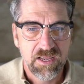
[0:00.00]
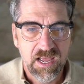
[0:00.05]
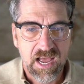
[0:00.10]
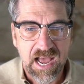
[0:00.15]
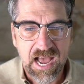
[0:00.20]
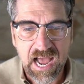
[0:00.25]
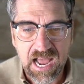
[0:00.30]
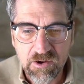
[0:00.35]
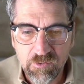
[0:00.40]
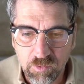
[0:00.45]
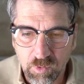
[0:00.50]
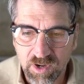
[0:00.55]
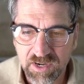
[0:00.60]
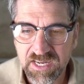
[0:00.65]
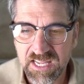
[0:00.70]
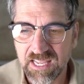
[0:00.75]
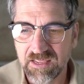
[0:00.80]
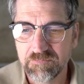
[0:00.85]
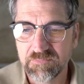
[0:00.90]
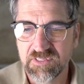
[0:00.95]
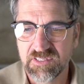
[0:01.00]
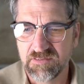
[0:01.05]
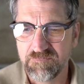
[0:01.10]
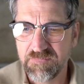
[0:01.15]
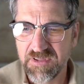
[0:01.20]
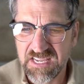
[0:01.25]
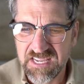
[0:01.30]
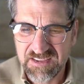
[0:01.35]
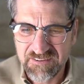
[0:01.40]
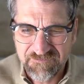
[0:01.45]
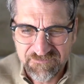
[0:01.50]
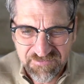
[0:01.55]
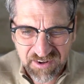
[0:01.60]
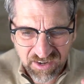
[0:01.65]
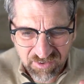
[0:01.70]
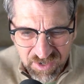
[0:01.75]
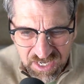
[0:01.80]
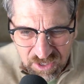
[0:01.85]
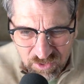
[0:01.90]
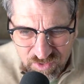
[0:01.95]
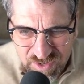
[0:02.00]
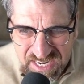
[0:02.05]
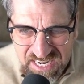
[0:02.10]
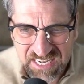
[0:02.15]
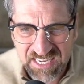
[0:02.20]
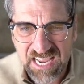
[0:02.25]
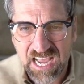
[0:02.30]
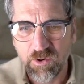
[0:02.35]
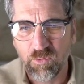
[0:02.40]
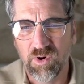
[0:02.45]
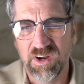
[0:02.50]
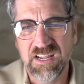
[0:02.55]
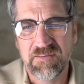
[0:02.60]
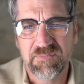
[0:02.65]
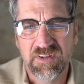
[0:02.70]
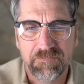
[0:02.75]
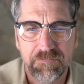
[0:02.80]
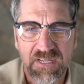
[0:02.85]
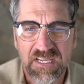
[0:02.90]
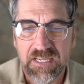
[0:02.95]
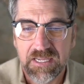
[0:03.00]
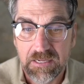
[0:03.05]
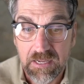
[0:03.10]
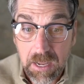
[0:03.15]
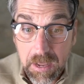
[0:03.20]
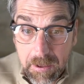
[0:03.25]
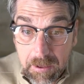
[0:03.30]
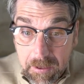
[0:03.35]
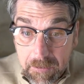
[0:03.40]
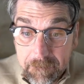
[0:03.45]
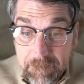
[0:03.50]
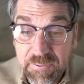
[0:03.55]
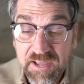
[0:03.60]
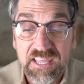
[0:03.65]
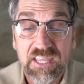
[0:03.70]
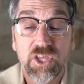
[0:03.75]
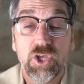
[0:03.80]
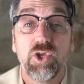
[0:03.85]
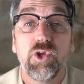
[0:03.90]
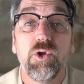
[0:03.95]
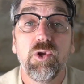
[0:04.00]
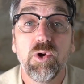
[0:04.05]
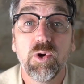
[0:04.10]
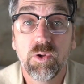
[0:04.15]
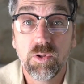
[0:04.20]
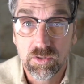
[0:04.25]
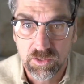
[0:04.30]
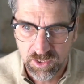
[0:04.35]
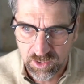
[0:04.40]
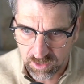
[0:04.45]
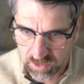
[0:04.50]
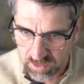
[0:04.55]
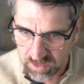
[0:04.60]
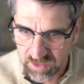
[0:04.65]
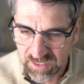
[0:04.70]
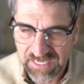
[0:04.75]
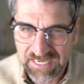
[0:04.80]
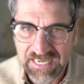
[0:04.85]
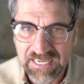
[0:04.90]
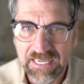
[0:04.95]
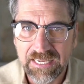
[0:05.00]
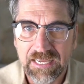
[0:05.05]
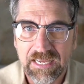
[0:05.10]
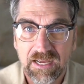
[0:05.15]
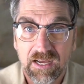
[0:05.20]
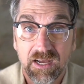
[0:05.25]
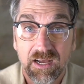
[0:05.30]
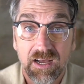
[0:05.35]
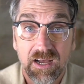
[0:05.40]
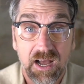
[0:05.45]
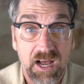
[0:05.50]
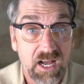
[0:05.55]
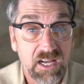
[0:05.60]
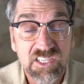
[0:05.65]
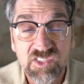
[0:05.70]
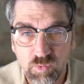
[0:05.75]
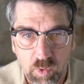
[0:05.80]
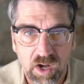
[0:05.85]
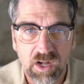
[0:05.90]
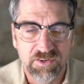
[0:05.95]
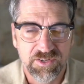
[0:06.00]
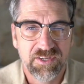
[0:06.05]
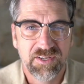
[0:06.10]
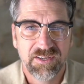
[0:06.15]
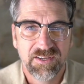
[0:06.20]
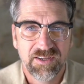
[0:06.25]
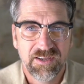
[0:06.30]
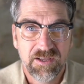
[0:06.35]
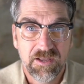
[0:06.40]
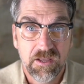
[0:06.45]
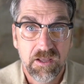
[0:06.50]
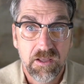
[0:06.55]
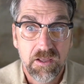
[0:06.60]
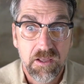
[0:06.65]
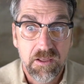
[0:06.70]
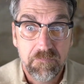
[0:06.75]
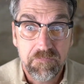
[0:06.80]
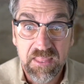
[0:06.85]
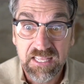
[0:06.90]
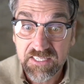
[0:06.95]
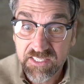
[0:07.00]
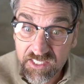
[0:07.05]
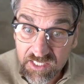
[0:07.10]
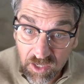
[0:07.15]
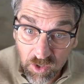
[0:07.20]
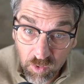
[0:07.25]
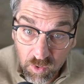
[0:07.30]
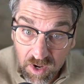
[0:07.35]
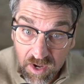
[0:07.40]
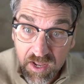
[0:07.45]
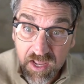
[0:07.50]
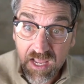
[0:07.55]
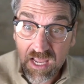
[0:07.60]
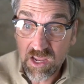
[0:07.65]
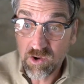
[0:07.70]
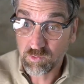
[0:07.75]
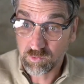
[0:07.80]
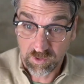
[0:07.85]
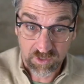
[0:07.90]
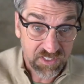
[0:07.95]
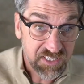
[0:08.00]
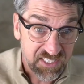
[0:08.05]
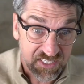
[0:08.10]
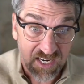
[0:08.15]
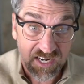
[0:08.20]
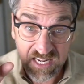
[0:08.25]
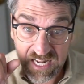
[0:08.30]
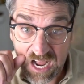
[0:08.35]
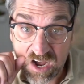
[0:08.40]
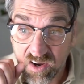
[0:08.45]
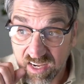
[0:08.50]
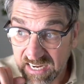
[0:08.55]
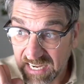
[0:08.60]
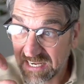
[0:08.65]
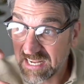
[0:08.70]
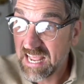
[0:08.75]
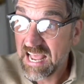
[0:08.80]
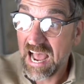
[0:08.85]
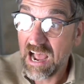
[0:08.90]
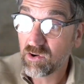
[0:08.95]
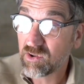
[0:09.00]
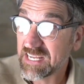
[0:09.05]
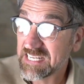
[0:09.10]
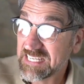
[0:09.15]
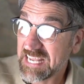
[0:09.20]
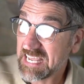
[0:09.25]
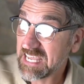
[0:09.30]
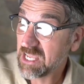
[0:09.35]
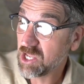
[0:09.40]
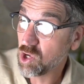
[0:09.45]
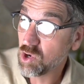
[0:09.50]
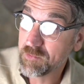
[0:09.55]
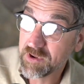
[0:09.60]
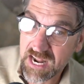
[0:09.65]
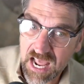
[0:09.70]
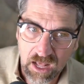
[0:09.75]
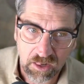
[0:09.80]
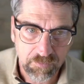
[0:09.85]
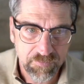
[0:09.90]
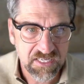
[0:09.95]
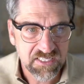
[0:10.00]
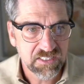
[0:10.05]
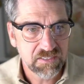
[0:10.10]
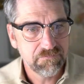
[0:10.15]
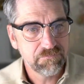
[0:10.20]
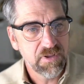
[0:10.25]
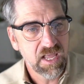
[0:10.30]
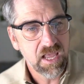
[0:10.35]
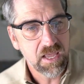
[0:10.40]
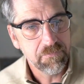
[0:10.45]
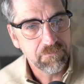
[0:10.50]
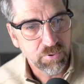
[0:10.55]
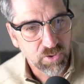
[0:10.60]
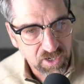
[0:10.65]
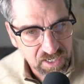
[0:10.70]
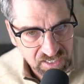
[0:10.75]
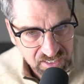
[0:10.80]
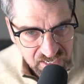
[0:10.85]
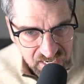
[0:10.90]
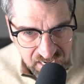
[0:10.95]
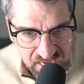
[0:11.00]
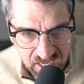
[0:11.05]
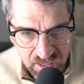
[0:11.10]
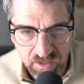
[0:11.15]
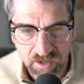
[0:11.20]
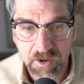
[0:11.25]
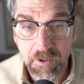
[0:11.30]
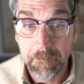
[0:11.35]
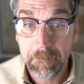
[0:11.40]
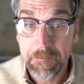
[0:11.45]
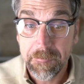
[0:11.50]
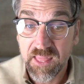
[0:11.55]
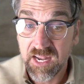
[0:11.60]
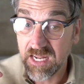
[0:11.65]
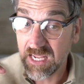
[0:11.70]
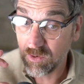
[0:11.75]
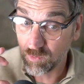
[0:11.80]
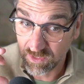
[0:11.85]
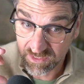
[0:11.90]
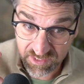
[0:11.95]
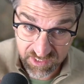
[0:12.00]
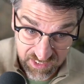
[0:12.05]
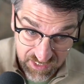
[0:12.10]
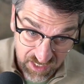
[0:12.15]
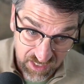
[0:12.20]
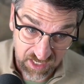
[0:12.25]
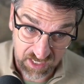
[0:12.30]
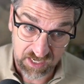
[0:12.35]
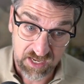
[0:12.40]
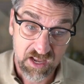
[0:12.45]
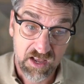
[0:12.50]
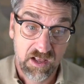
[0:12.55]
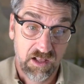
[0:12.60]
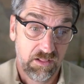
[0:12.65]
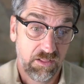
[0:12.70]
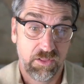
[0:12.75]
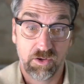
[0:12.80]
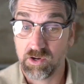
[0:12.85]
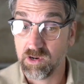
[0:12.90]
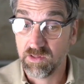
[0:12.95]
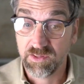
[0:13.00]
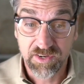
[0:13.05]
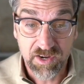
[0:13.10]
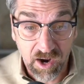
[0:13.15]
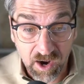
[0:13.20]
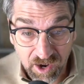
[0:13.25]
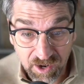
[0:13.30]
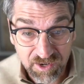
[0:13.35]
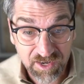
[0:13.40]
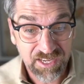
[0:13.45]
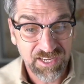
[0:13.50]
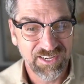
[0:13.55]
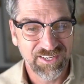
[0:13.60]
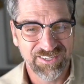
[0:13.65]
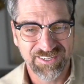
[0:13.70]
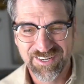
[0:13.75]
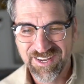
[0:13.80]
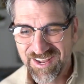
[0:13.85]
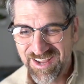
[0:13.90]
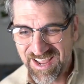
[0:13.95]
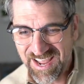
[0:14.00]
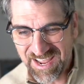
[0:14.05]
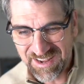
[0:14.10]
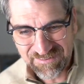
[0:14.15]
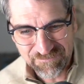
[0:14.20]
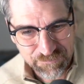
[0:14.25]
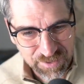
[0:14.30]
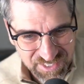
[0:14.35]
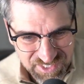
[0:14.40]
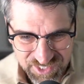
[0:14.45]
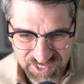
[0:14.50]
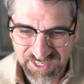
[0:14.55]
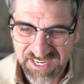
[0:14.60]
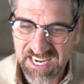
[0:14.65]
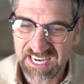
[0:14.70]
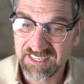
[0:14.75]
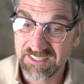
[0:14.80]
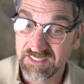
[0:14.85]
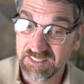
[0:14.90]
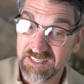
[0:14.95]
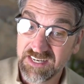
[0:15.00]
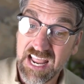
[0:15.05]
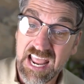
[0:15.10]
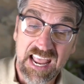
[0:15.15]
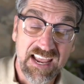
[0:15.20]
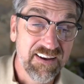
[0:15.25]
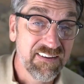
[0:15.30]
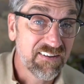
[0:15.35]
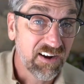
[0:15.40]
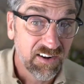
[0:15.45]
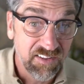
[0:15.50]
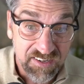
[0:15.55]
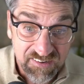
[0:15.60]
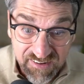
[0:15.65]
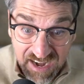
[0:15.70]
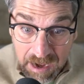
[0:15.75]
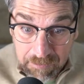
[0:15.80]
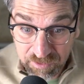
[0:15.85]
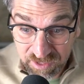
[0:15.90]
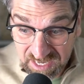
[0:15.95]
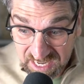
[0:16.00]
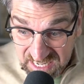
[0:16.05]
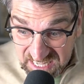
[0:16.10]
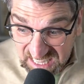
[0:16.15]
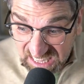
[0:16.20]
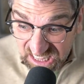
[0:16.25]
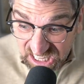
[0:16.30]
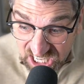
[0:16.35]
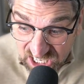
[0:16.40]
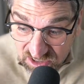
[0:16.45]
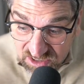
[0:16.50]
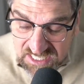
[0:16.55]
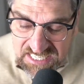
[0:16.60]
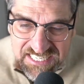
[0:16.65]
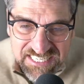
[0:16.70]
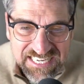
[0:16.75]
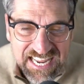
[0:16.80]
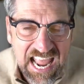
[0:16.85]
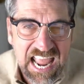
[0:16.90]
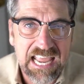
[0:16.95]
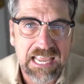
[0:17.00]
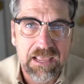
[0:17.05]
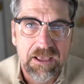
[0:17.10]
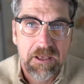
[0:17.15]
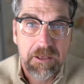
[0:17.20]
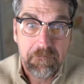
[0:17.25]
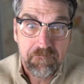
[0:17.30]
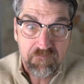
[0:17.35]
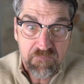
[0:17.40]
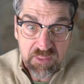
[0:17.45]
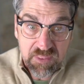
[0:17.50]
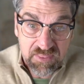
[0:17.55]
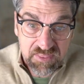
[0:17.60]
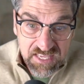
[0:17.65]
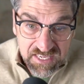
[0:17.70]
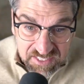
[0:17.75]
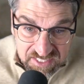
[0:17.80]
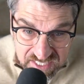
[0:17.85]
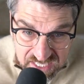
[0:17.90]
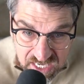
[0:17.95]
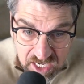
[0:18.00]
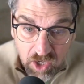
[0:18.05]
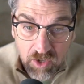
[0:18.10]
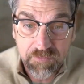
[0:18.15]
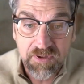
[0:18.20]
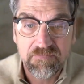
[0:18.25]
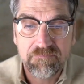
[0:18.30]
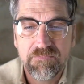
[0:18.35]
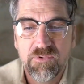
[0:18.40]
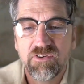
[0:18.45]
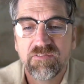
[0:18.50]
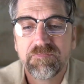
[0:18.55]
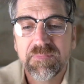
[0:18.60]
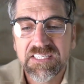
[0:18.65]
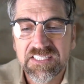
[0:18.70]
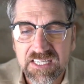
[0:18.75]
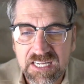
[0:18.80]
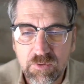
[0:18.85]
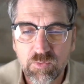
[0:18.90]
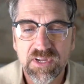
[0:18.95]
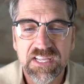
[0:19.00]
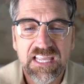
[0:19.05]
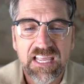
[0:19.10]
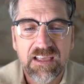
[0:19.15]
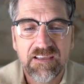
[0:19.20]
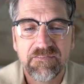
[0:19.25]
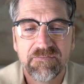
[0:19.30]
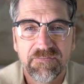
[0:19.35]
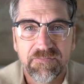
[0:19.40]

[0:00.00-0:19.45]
I want him to be very unique. I want him to be peculiarly Oswald. And so he really studied, how can I take human elements and put it into here? And he would study Laurel and Hardy and Buster Keaton and Charlie Chaplin and literally take these human movements and he would give